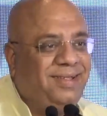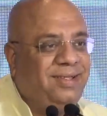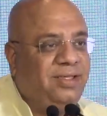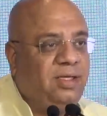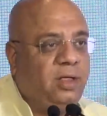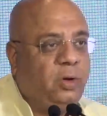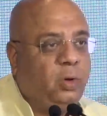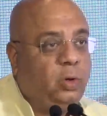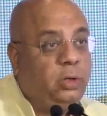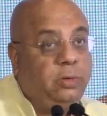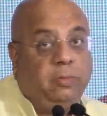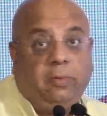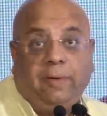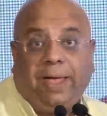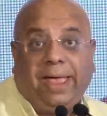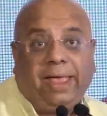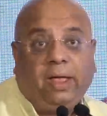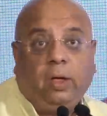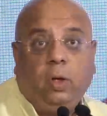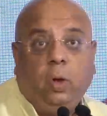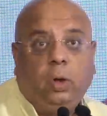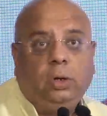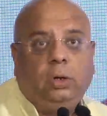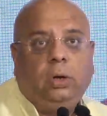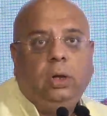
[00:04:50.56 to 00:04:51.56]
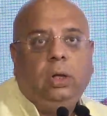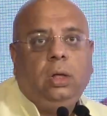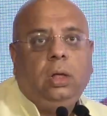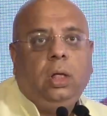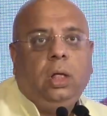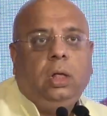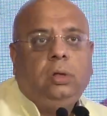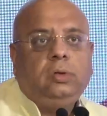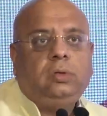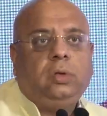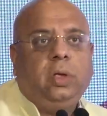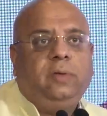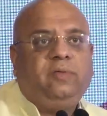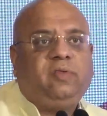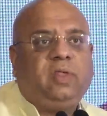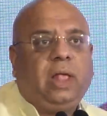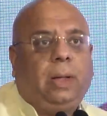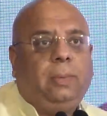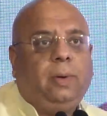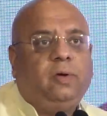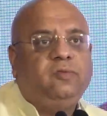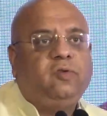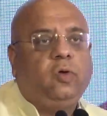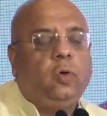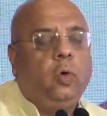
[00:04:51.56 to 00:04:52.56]
You know, they were very good. So if
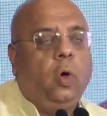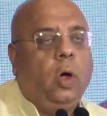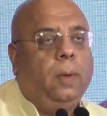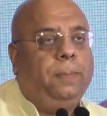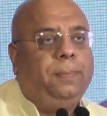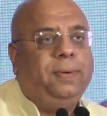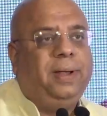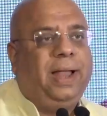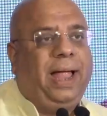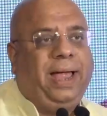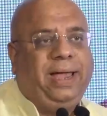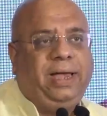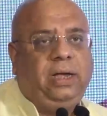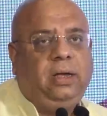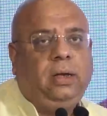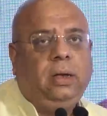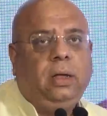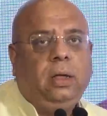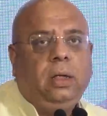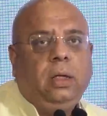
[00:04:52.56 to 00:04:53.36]
some of you applied